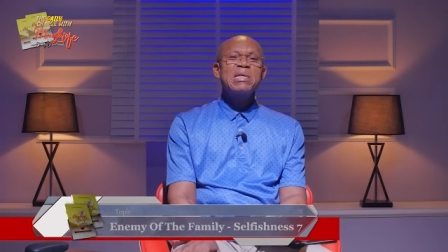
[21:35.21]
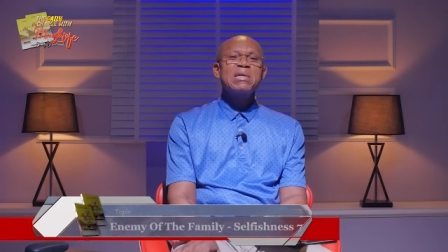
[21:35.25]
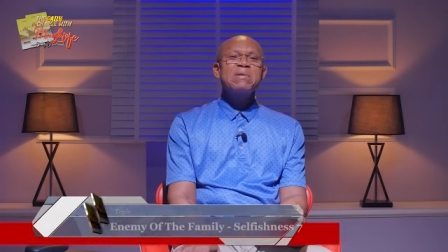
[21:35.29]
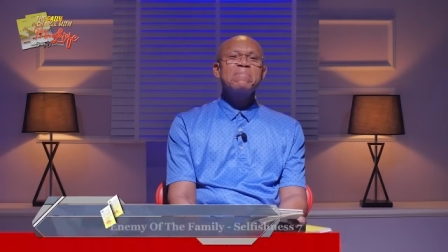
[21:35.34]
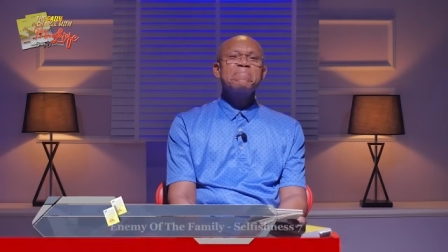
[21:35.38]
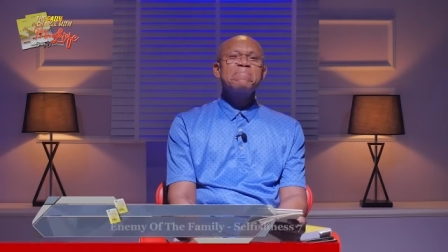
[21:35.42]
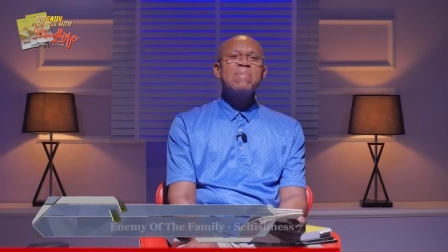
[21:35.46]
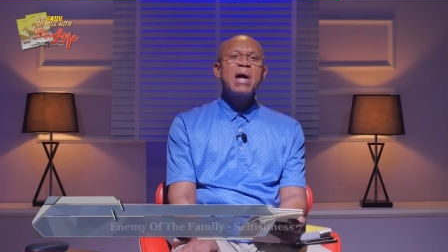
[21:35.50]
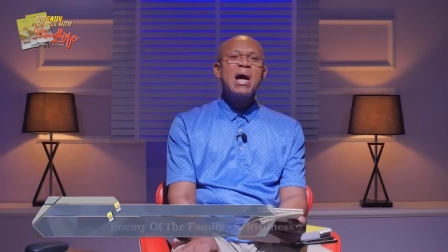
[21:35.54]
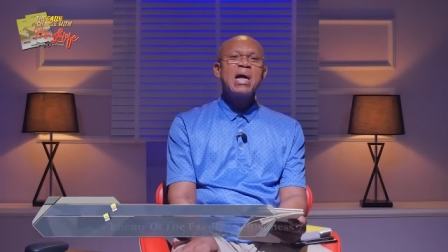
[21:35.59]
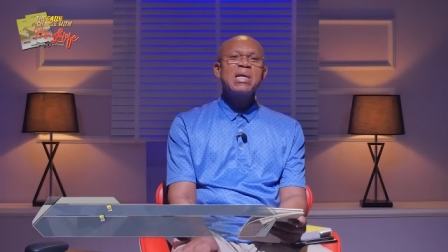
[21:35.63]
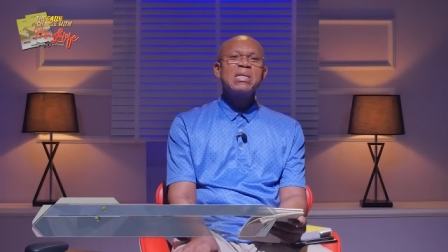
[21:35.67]
a
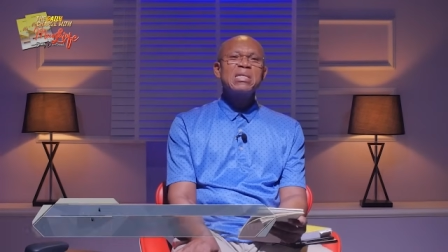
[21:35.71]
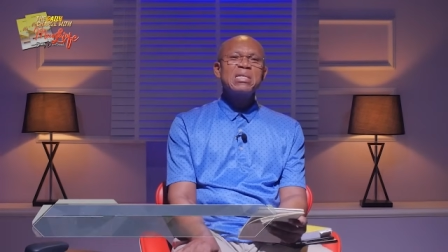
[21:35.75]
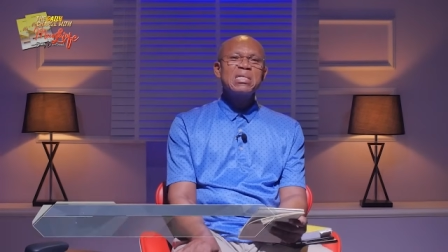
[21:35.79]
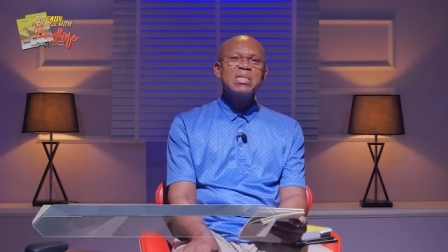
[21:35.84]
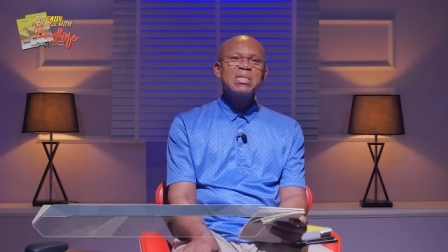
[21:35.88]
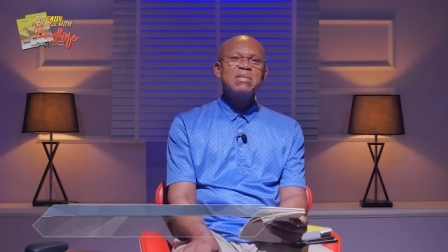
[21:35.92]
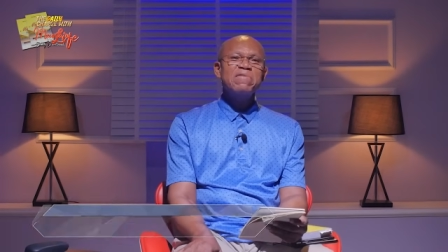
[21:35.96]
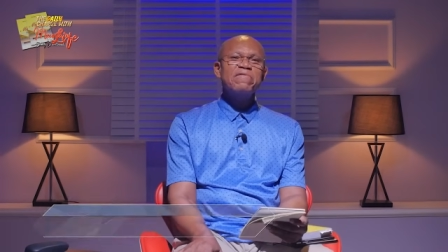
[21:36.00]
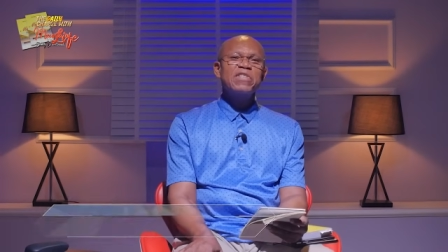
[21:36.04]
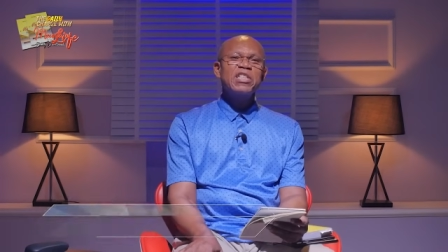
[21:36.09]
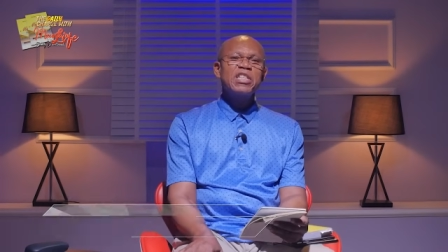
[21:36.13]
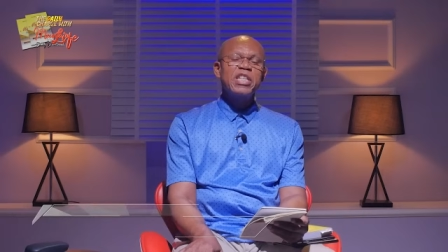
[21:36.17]
man
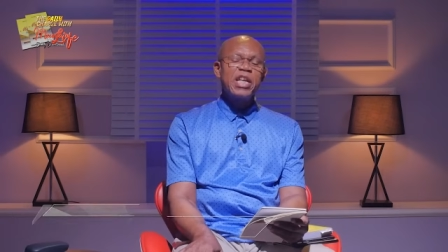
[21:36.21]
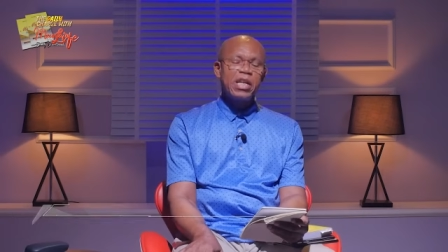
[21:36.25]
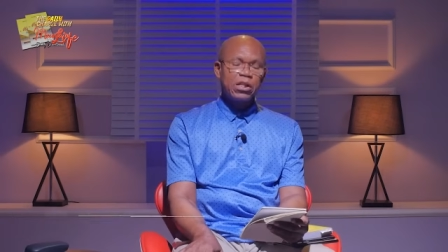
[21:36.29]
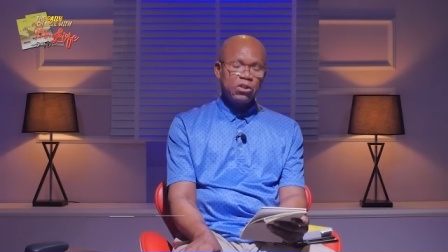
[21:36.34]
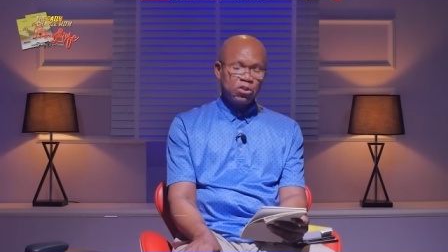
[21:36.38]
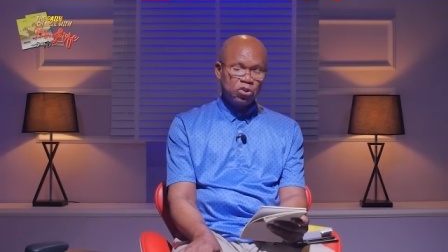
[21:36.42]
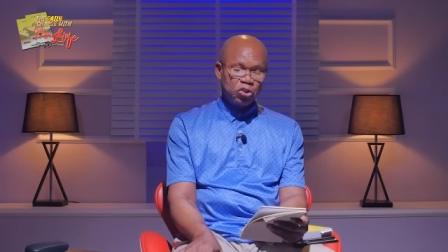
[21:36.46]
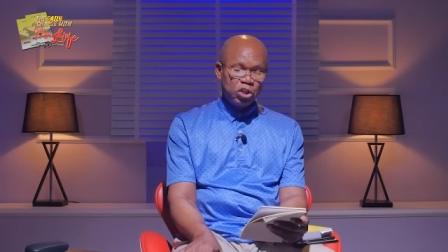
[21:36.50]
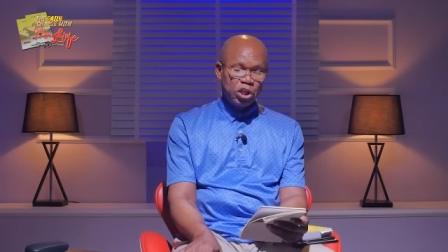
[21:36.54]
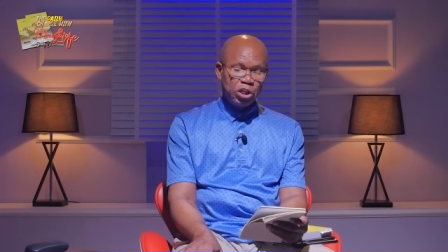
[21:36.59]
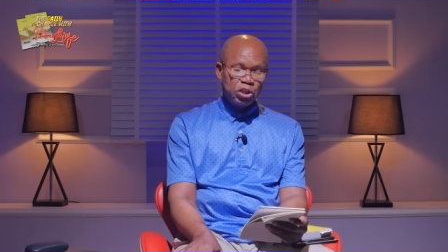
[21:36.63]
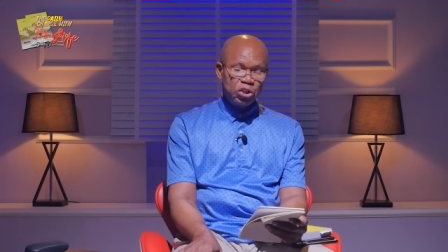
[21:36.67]
give in
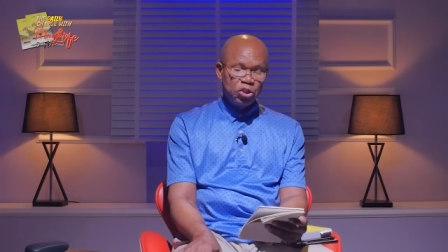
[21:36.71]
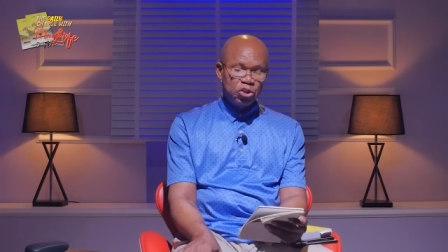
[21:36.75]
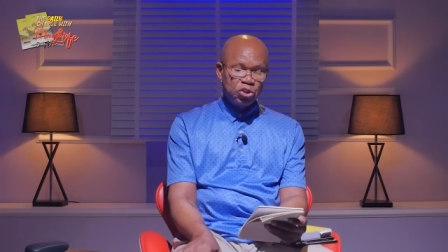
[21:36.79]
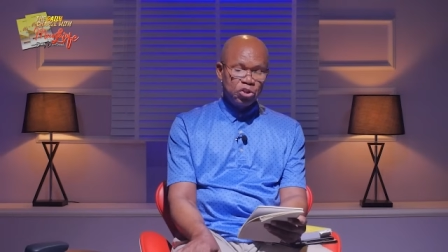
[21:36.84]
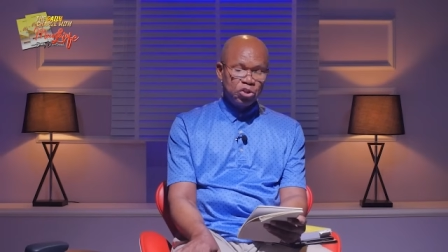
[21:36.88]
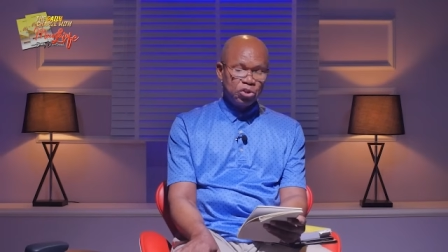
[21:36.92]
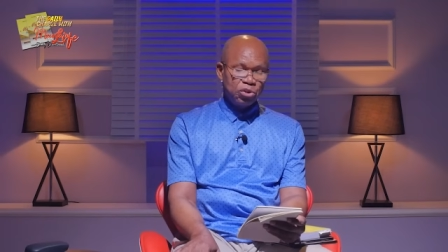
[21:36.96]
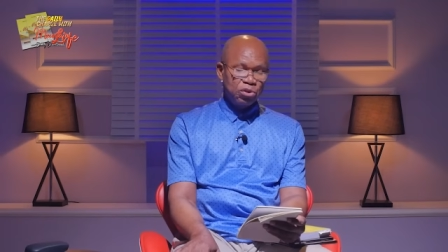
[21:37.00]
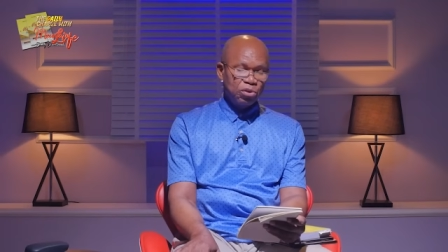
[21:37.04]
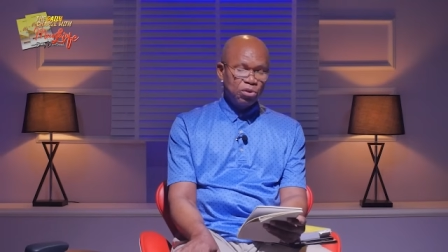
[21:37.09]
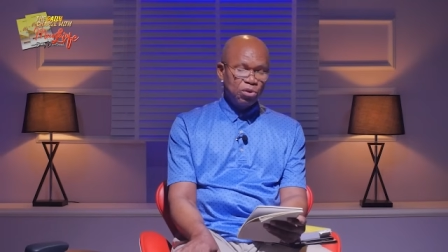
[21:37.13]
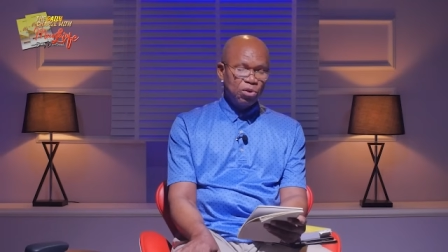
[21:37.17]

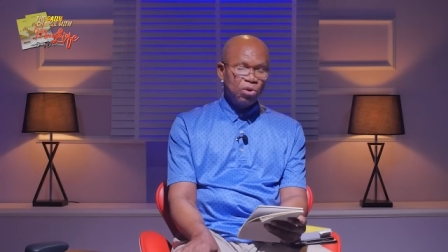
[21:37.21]
exchange